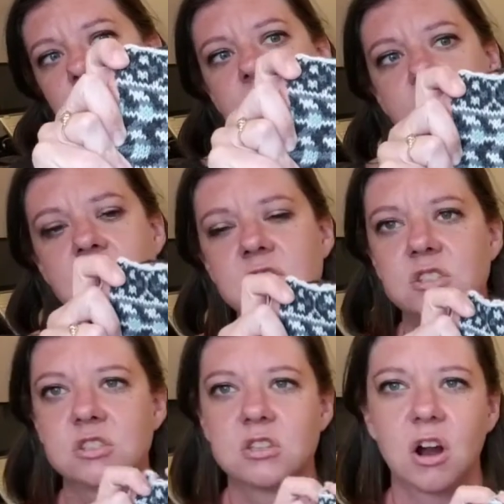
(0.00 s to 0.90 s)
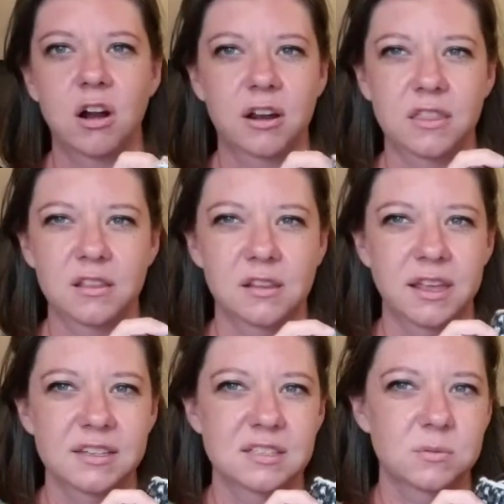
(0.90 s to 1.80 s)
with the dark and the
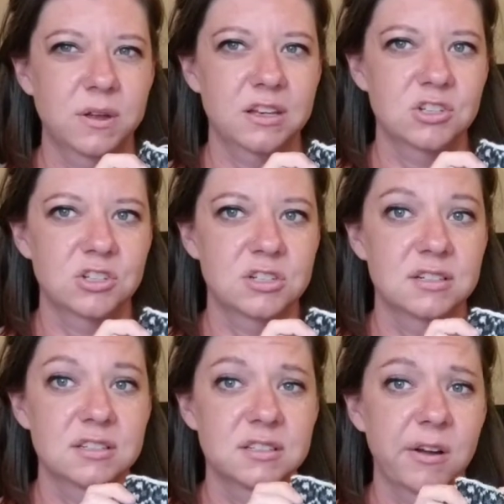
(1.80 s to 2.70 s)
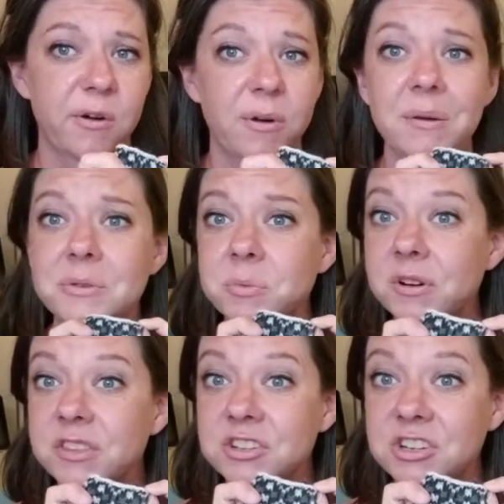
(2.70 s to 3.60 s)
light switched. So it was
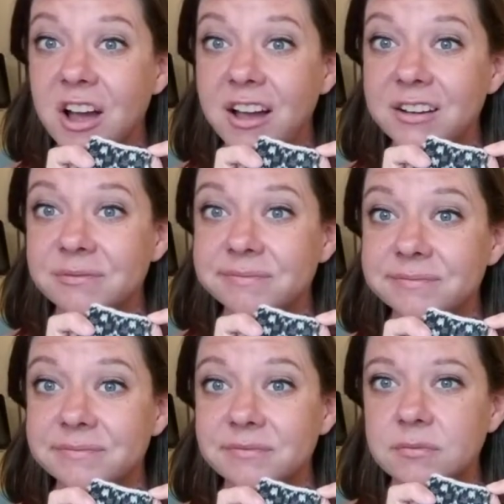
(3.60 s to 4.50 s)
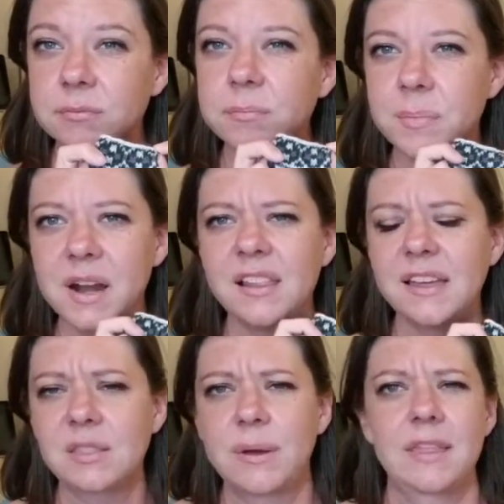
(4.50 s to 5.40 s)
worth a shot. but
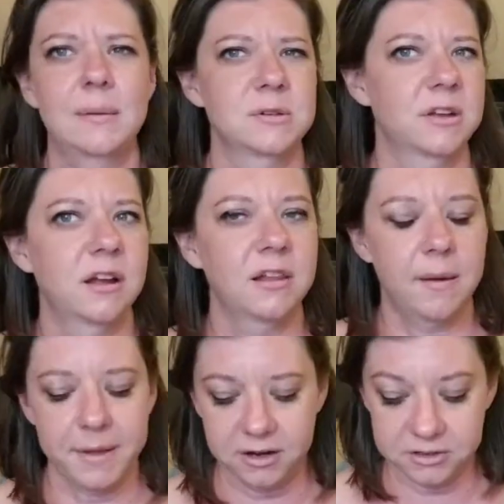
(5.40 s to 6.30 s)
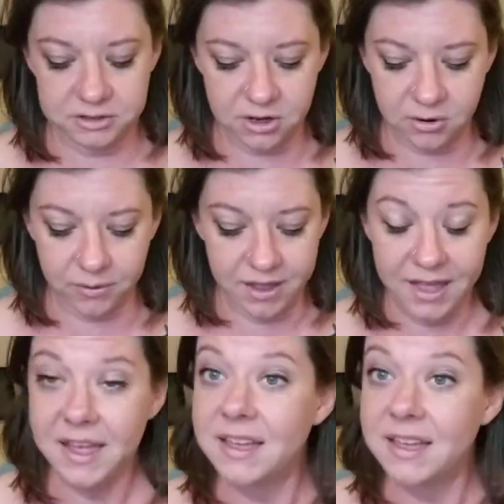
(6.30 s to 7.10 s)
I like the way that I'm doing it a lot better. So